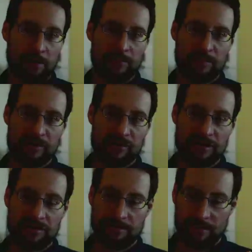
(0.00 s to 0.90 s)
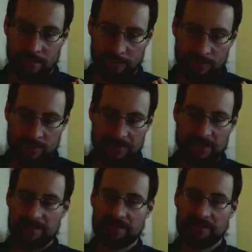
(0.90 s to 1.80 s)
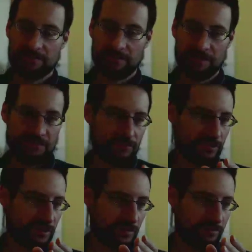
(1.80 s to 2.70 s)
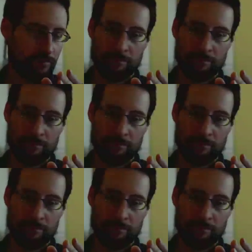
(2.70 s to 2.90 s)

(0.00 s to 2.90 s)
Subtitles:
optimizations when you are